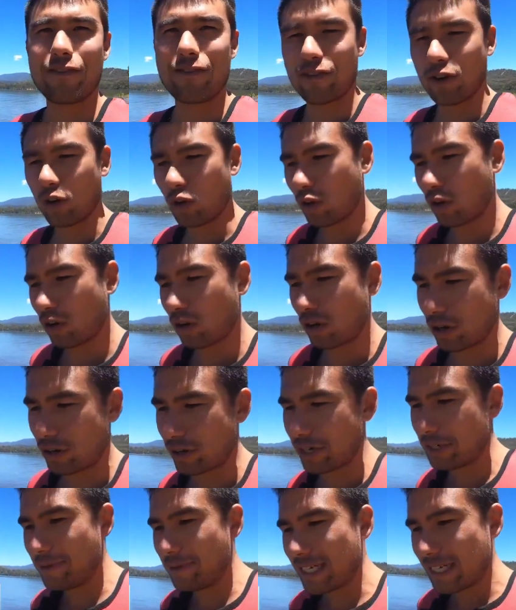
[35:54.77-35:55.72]

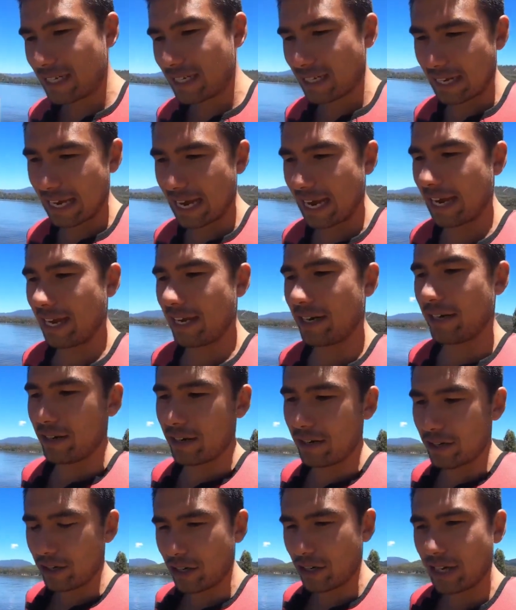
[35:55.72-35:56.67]
I used to wakeboard a bit
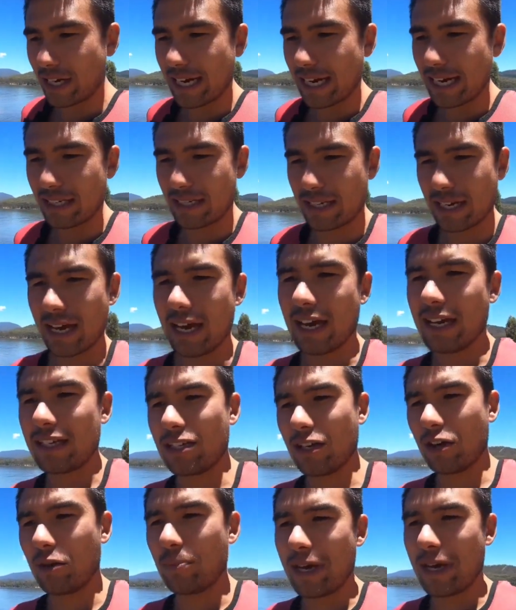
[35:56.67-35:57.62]
as a kid,
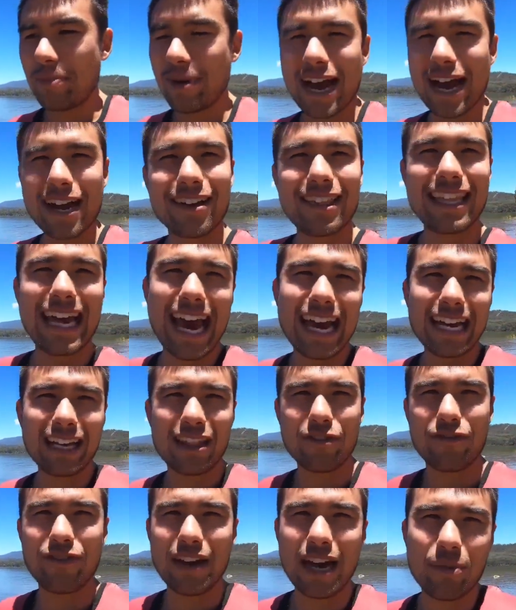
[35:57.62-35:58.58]
but I'd
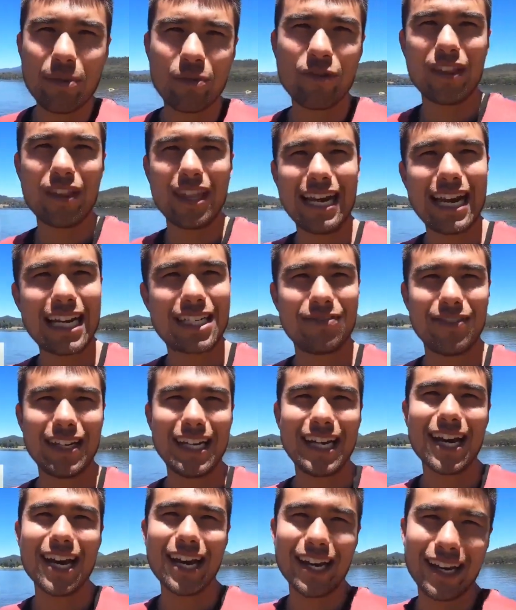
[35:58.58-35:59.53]
never done that before, so
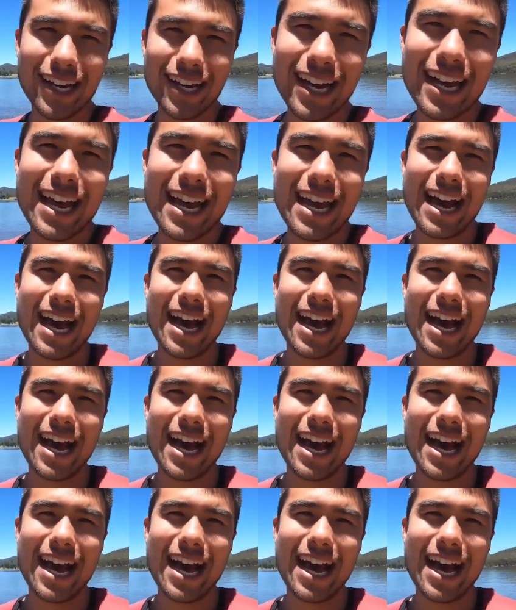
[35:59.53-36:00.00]
that was kind of cool.